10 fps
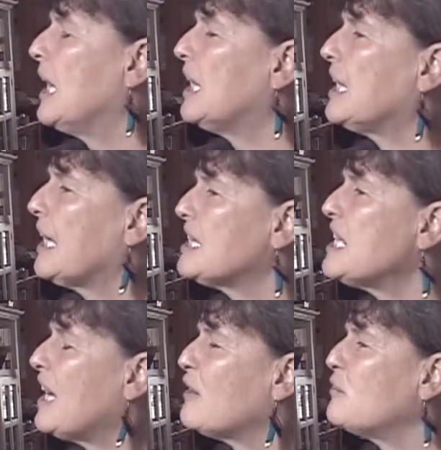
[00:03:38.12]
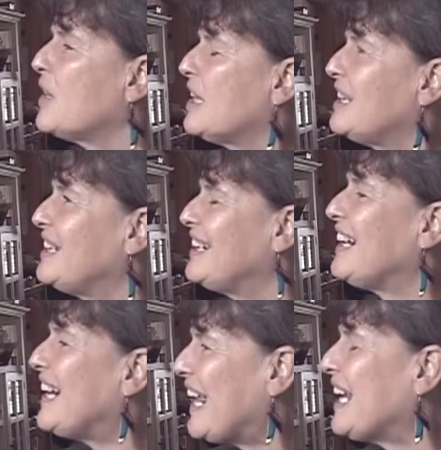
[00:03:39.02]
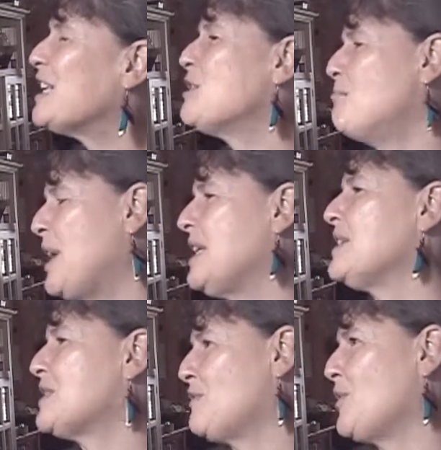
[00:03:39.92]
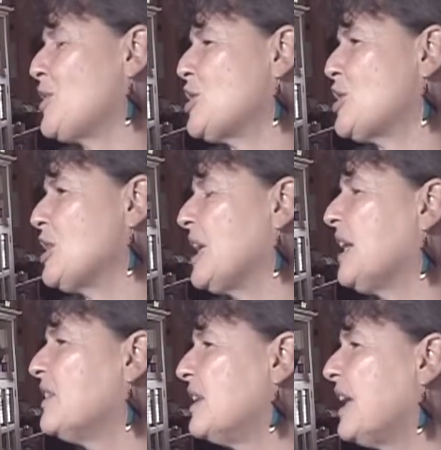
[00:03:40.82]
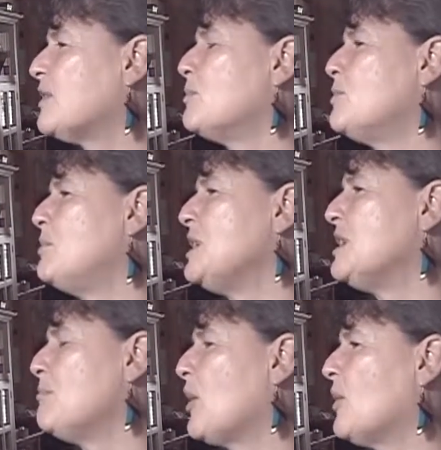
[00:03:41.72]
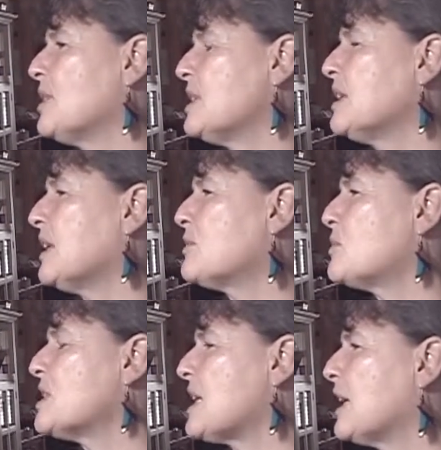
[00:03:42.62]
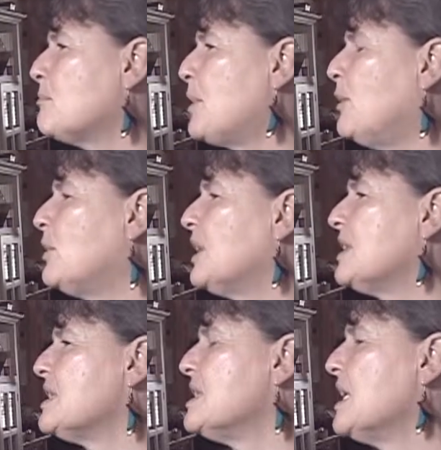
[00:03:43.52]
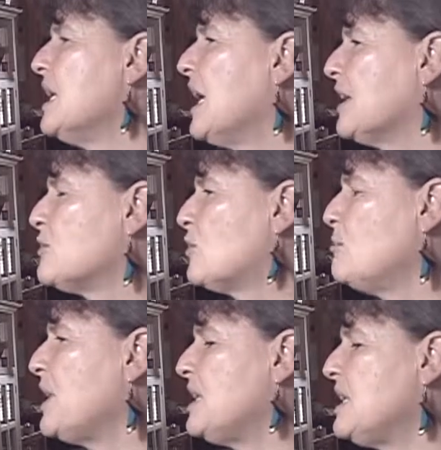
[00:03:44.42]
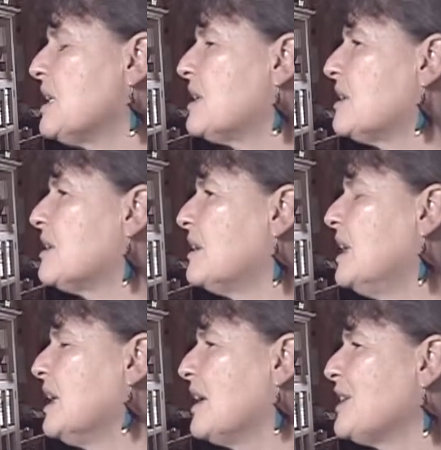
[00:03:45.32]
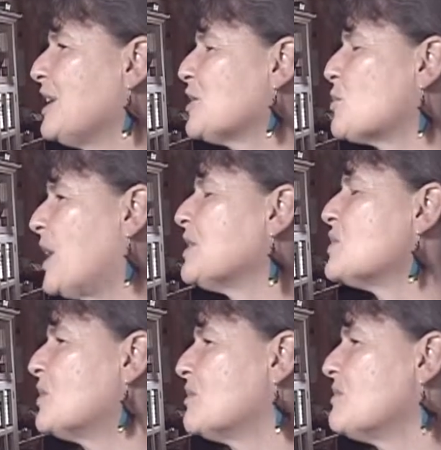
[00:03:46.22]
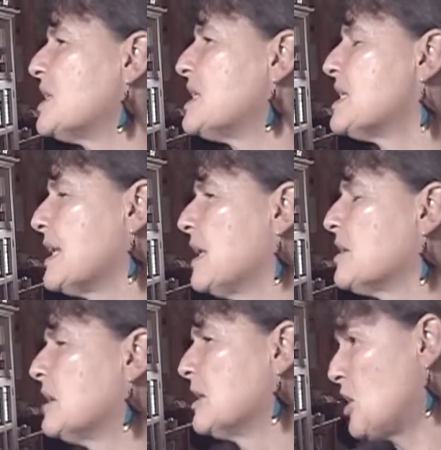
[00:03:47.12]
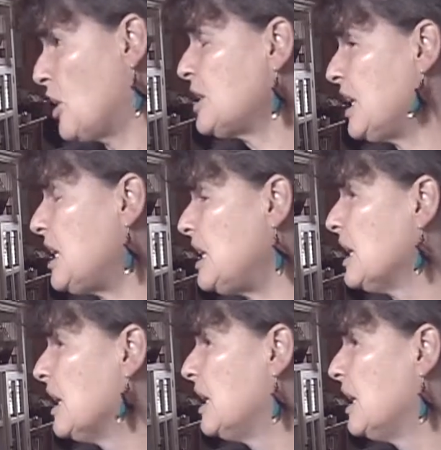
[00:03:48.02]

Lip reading: and have a land-based version, and that would be deployed in countries like Poland and Romania, and they are trying to convince Turkey